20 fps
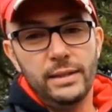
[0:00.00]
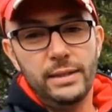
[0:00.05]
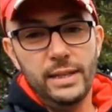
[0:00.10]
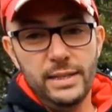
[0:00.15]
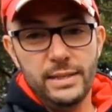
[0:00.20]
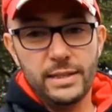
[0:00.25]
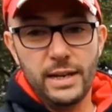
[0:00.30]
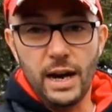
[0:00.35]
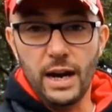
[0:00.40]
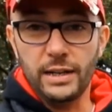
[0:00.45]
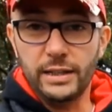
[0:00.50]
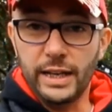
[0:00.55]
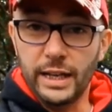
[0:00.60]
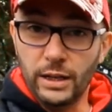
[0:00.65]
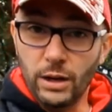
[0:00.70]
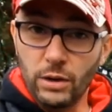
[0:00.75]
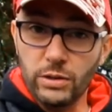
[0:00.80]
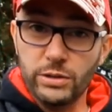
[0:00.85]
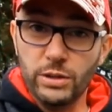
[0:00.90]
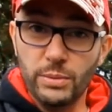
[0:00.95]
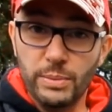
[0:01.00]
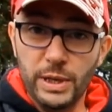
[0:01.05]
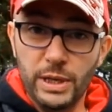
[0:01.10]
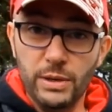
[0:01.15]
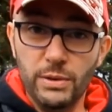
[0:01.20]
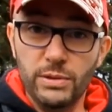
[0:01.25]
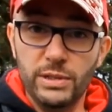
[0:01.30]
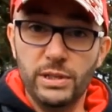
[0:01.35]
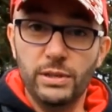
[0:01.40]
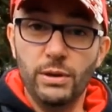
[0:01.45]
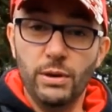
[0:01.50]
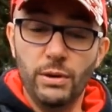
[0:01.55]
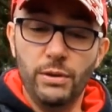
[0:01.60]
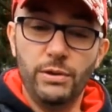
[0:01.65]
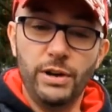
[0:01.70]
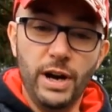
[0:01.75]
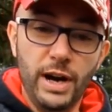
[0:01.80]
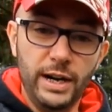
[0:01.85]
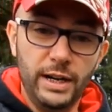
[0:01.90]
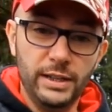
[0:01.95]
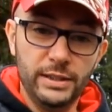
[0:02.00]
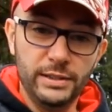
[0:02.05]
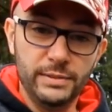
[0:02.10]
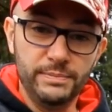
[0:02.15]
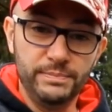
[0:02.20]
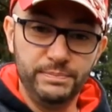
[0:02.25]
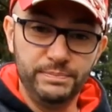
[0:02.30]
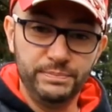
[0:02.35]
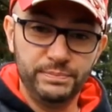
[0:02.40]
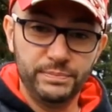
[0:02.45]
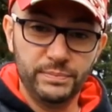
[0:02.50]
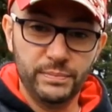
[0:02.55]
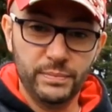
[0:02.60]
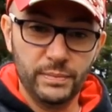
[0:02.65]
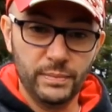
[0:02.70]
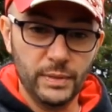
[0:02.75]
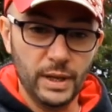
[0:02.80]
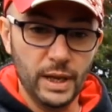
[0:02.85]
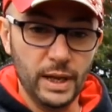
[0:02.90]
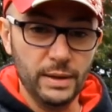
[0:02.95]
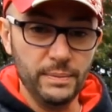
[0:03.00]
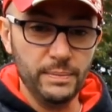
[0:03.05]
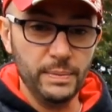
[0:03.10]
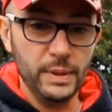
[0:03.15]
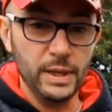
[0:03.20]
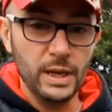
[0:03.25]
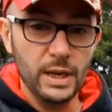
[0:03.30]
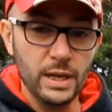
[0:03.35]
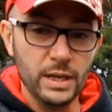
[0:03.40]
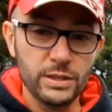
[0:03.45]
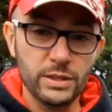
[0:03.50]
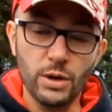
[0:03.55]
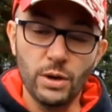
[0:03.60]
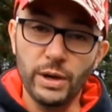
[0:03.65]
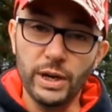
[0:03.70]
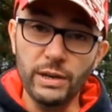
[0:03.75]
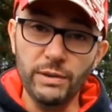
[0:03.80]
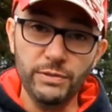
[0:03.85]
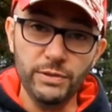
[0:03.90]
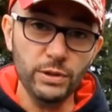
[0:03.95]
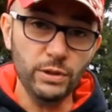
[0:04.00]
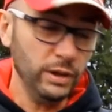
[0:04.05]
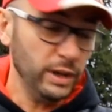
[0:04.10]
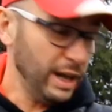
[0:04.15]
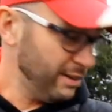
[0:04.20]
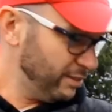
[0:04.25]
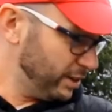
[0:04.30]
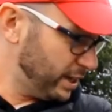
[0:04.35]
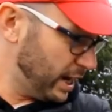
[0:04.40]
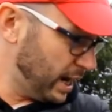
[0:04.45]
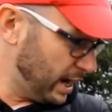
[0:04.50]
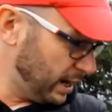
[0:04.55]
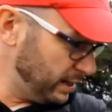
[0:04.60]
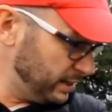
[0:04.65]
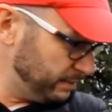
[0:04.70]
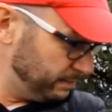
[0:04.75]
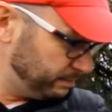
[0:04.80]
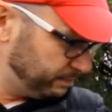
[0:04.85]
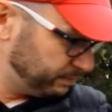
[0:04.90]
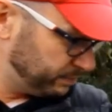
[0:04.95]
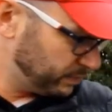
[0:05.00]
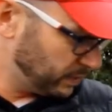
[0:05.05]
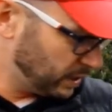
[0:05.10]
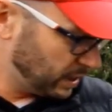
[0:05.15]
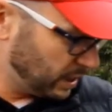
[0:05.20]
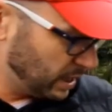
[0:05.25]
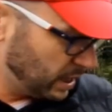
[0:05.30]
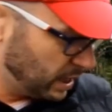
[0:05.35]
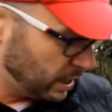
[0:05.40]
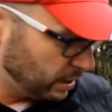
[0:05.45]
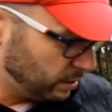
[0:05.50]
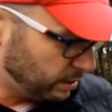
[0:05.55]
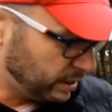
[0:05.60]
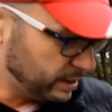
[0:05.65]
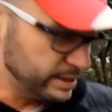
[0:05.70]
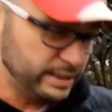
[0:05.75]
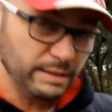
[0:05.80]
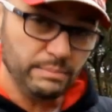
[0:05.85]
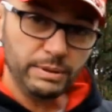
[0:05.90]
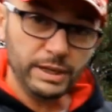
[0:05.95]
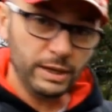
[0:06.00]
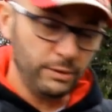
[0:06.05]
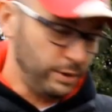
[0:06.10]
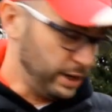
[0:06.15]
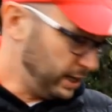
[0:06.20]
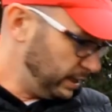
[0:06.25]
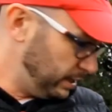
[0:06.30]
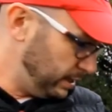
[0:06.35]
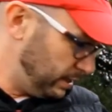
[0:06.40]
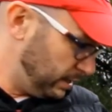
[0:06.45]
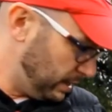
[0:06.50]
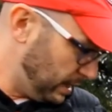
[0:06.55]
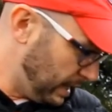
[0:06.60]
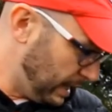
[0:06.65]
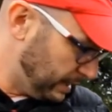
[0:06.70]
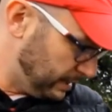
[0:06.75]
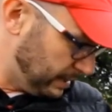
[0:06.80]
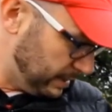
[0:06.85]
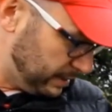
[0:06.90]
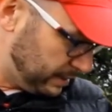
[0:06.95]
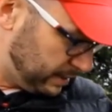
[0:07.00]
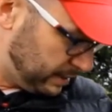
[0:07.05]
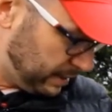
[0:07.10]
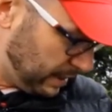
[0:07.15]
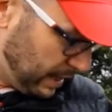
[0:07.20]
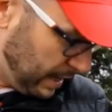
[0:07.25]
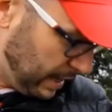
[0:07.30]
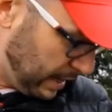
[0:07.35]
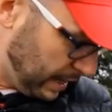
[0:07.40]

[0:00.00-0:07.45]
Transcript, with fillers: This card can also be used in Northern Ireland. So if you don't have a card, you can simply ring at this